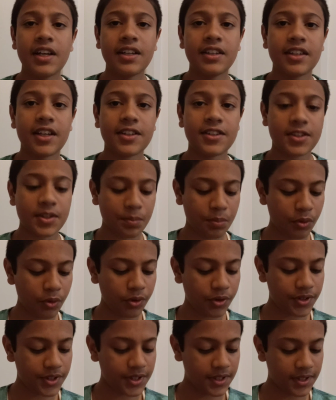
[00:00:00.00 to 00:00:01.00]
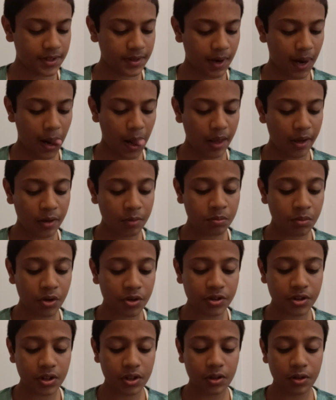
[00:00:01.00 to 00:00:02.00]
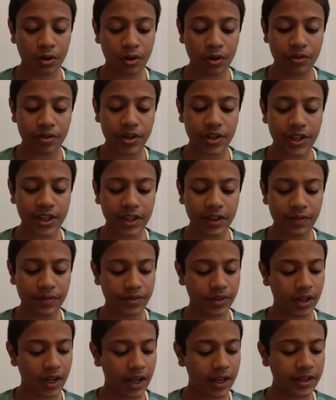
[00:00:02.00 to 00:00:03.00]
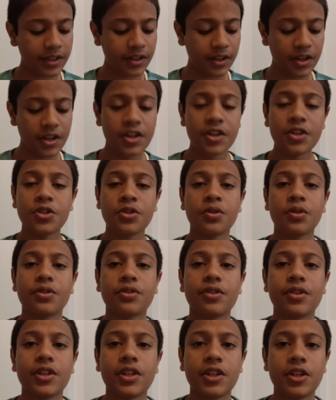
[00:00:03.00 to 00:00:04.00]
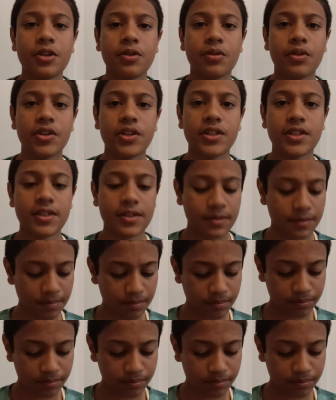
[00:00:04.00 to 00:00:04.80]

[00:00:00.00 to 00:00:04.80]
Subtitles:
that supports both long-running and short-running queries.